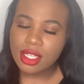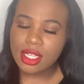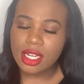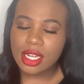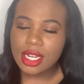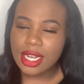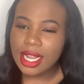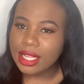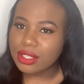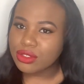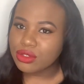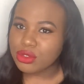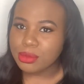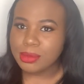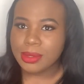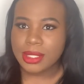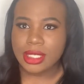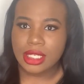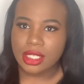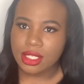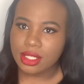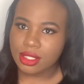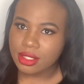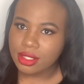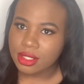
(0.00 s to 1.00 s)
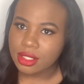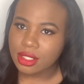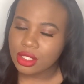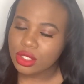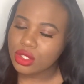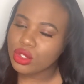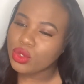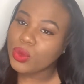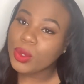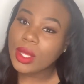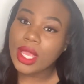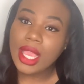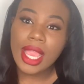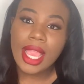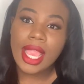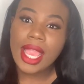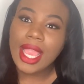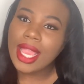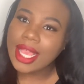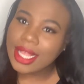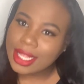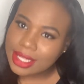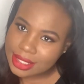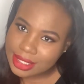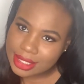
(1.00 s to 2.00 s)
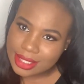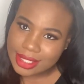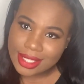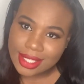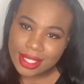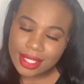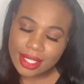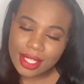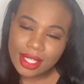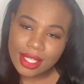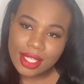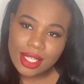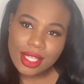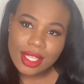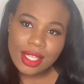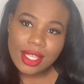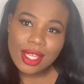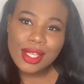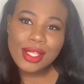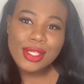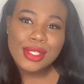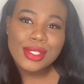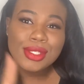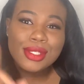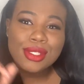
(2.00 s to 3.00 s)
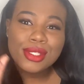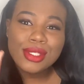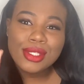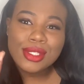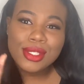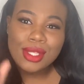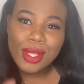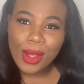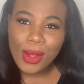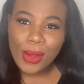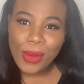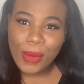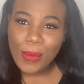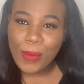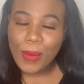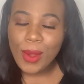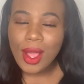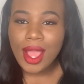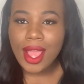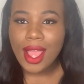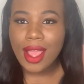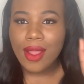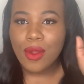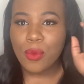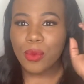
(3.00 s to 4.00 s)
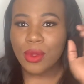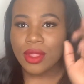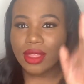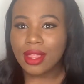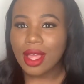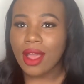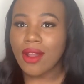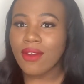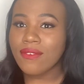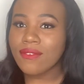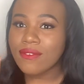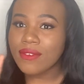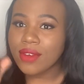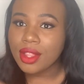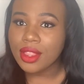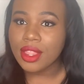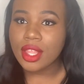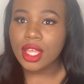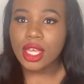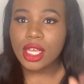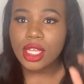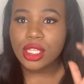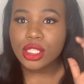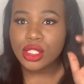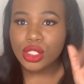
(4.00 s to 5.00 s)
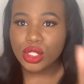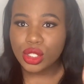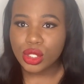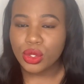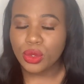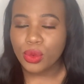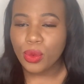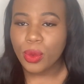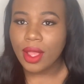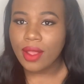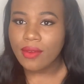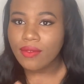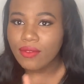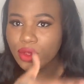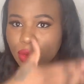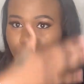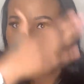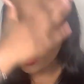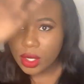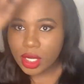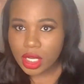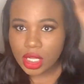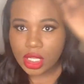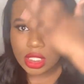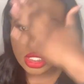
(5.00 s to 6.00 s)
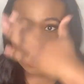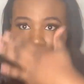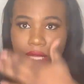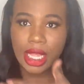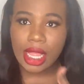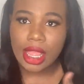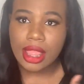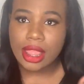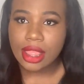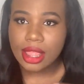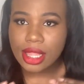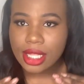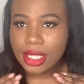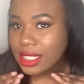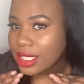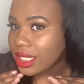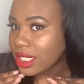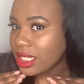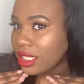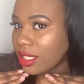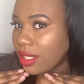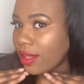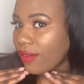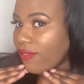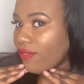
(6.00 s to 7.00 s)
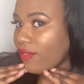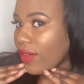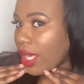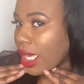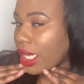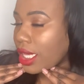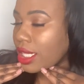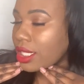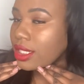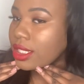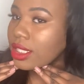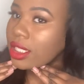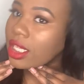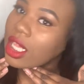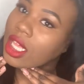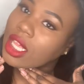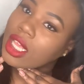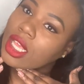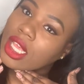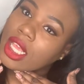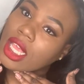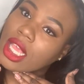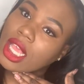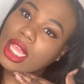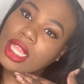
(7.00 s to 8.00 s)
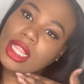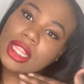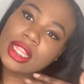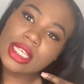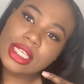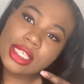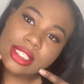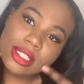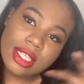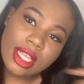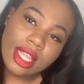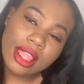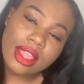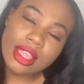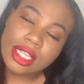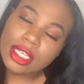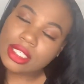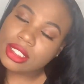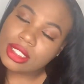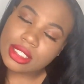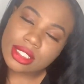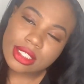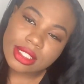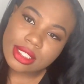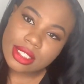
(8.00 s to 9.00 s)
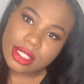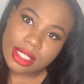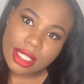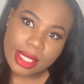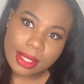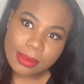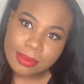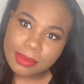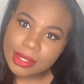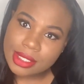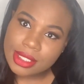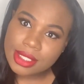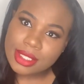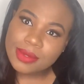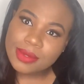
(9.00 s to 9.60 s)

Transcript: and a natural beat. You can't. So, without further ado, if you want to get this face and these luscious lips,